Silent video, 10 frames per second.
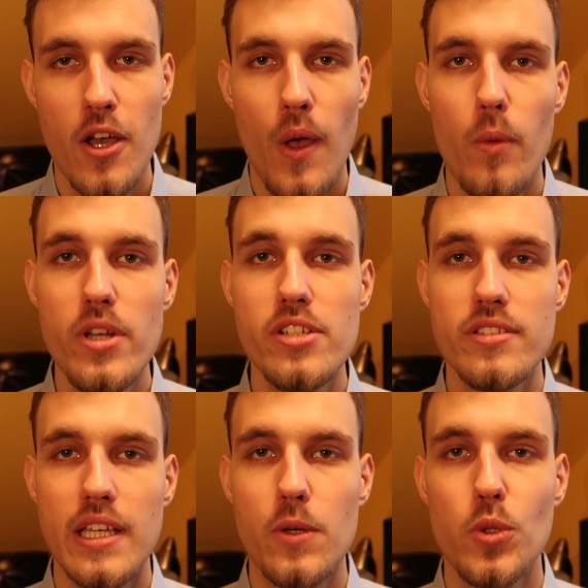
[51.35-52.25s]
which is
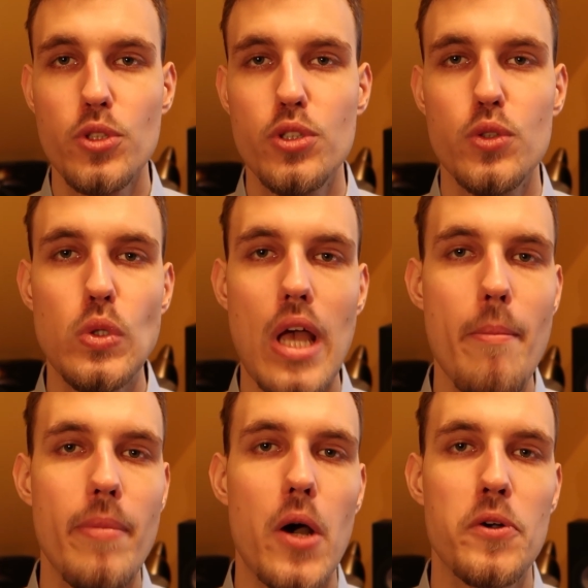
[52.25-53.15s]
equal to a
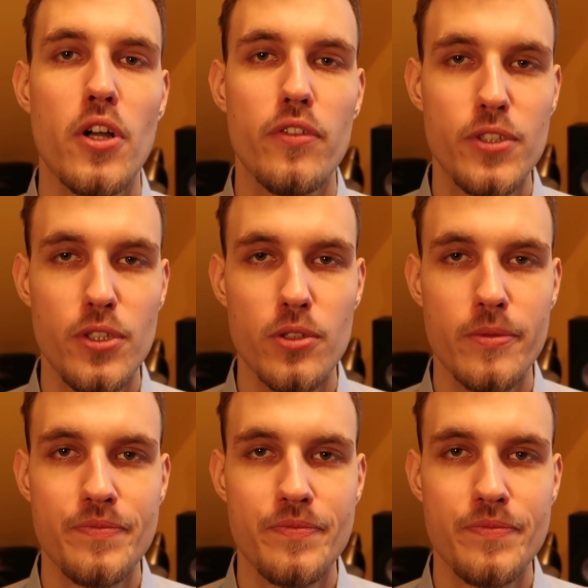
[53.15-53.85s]
power of 2.